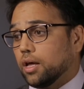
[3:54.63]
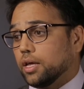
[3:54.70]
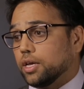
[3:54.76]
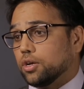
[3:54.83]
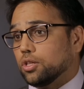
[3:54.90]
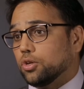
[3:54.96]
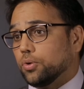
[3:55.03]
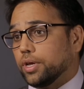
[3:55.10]

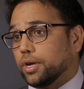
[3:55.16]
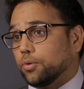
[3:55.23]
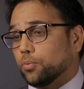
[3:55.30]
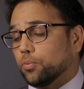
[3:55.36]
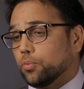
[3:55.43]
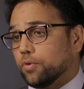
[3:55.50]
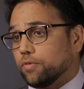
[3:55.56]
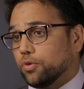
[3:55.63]

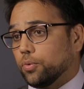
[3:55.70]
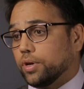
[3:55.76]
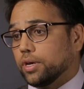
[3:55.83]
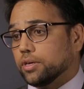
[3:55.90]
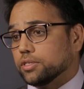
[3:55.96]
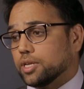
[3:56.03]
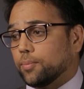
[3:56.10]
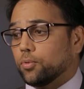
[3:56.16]
including
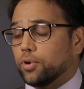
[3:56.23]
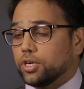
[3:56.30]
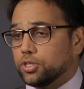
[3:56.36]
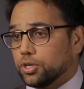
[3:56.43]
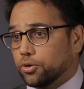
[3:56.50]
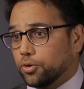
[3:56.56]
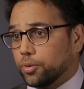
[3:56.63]
reviewing separation